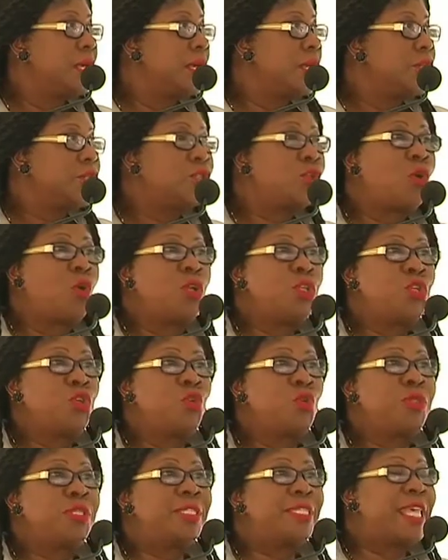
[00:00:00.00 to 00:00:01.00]
sold to
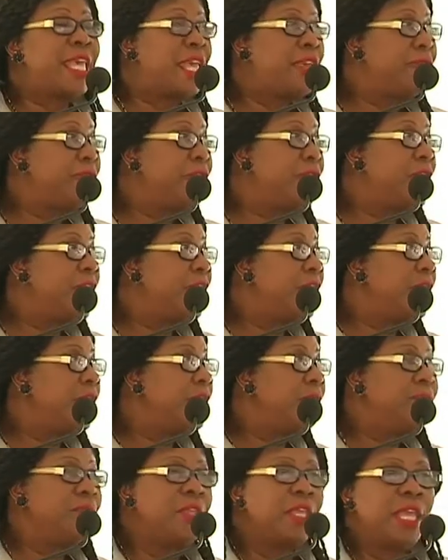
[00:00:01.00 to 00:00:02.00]
you safely
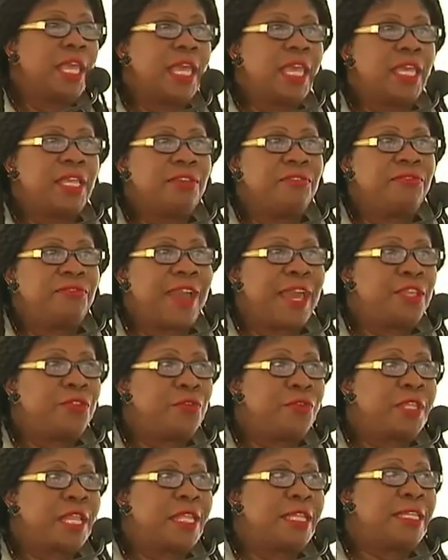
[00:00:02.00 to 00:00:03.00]
in
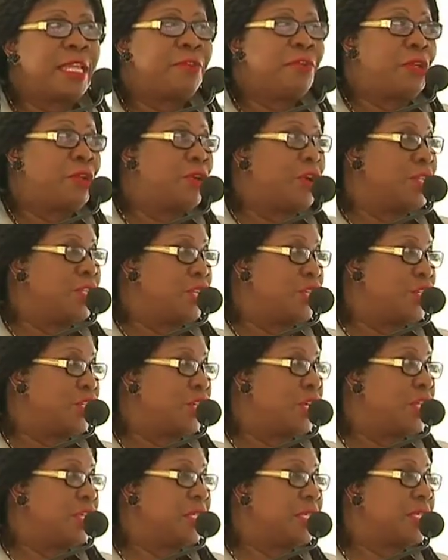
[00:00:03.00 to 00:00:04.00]
phytosanitary
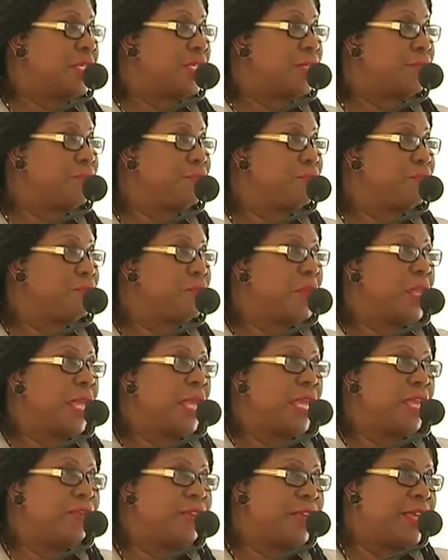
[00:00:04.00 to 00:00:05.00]
conditions.
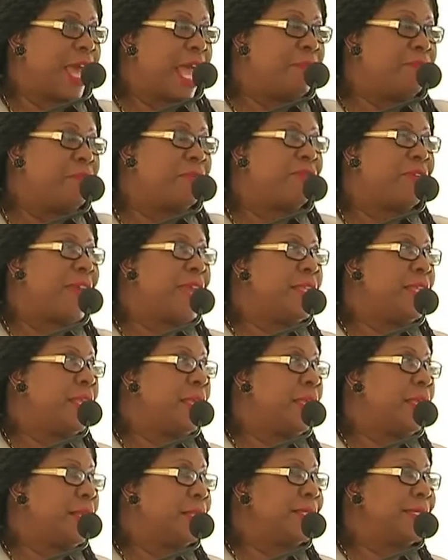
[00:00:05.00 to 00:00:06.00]
If you can't provide
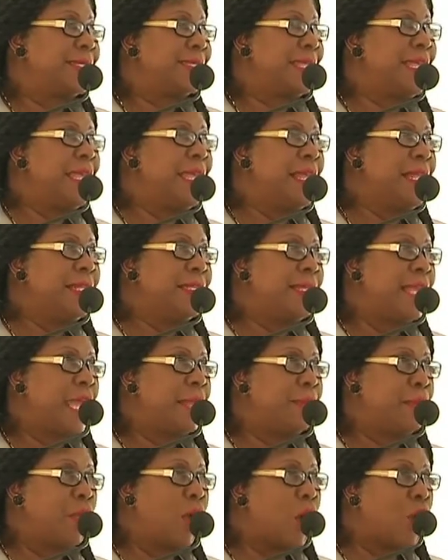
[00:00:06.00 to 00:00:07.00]
the steel
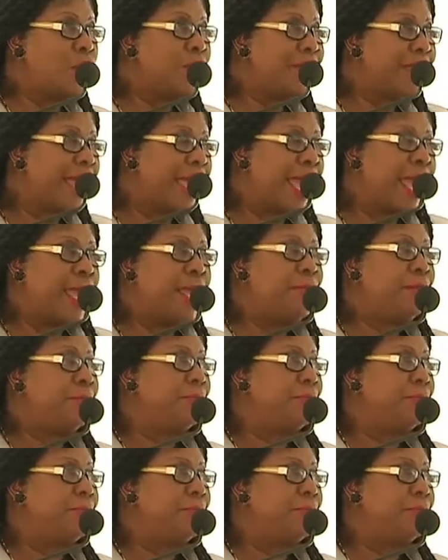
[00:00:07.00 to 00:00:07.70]
table out there,